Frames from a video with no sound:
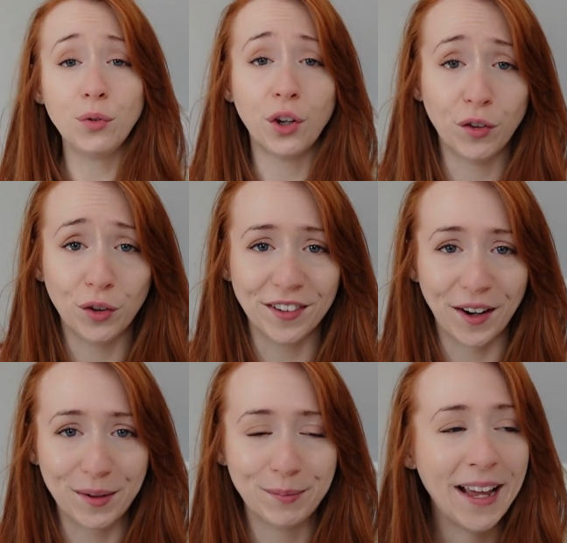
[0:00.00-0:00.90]
was a confusing
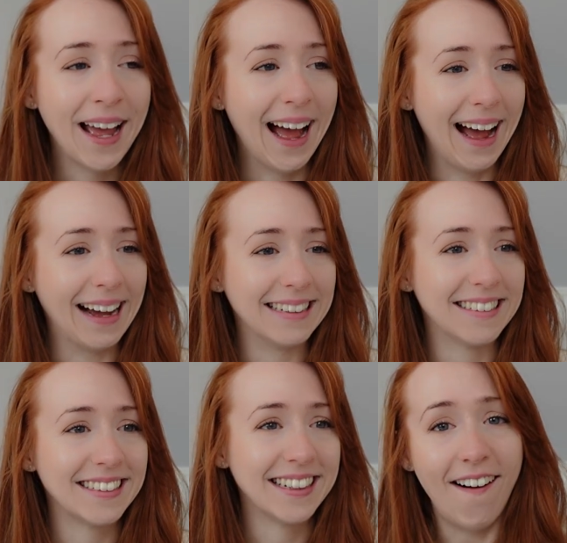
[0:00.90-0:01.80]
time,
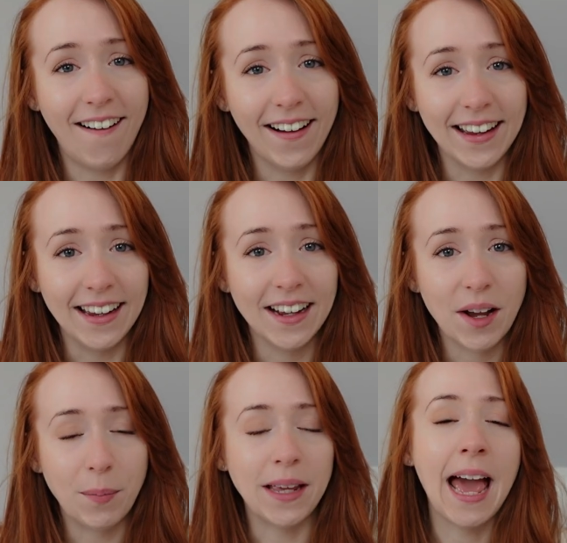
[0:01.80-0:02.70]
and I
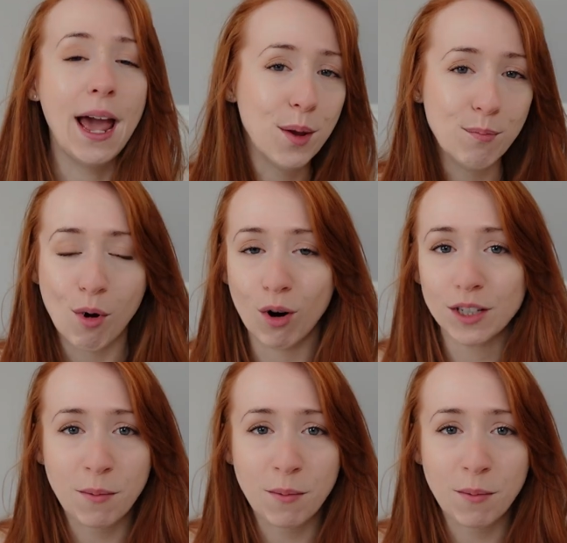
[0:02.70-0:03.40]
became more